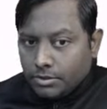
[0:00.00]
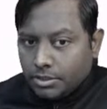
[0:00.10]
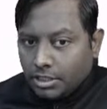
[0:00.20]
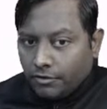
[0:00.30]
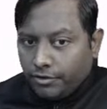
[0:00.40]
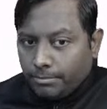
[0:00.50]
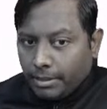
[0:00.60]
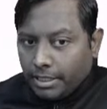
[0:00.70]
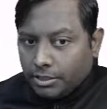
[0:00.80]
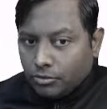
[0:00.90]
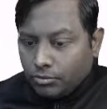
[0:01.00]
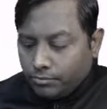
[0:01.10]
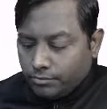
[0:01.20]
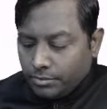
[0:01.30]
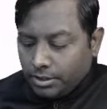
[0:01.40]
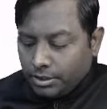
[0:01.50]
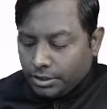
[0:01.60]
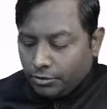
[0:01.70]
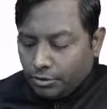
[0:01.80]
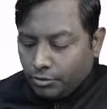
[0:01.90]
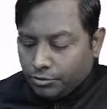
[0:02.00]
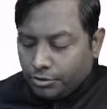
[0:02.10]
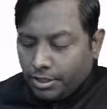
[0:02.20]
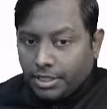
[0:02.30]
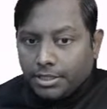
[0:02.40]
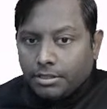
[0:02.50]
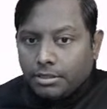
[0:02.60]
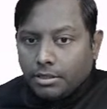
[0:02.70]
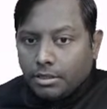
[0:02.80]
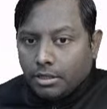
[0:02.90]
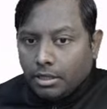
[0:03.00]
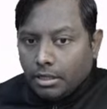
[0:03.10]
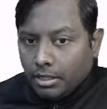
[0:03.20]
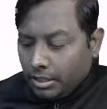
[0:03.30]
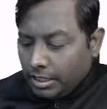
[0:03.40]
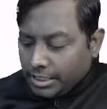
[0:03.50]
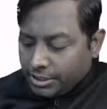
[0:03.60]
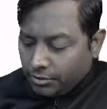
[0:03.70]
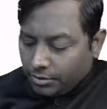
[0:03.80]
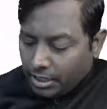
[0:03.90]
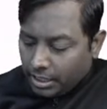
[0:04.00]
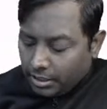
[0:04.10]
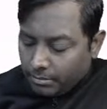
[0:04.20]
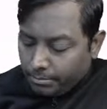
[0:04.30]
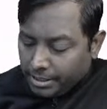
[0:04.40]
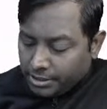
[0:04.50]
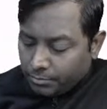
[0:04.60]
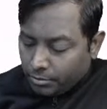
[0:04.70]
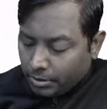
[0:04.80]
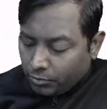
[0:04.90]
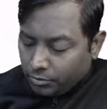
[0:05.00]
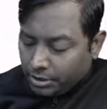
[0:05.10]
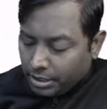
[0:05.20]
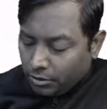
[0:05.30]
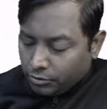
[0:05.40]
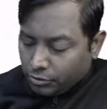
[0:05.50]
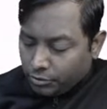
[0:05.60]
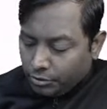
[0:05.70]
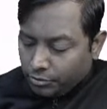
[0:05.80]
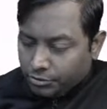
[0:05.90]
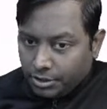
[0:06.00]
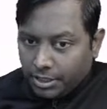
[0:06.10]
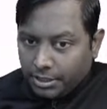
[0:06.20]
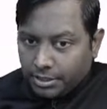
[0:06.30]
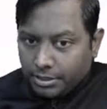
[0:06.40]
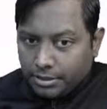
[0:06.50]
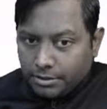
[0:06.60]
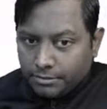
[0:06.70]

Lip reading: Sulfinpyrazone is a uricosuric agent. Lesinurad, benzbromarone, they are also uricosuric agent.